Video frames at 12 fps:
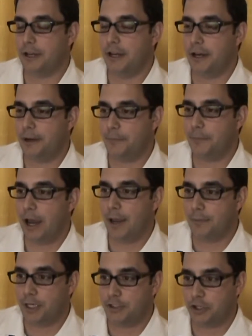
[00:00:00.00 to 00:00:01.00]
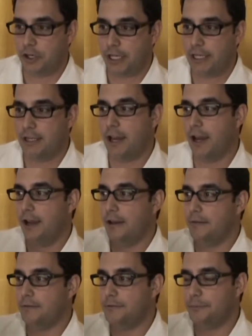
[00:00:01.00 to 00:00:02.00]
Um, I'm an attorney.
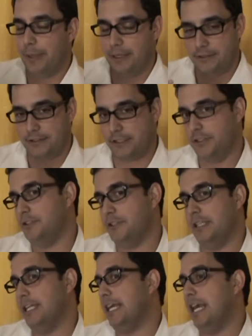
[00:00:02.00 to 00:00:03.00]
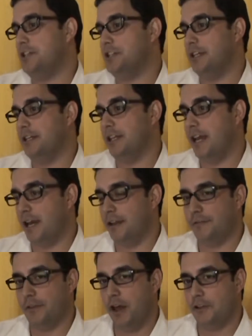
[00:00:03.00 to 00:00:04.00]
I spent six years in litigation out
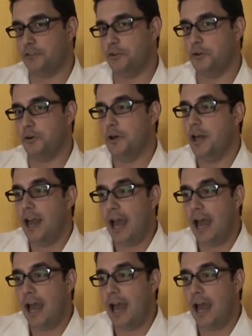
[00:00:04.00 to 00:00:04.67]
of law school,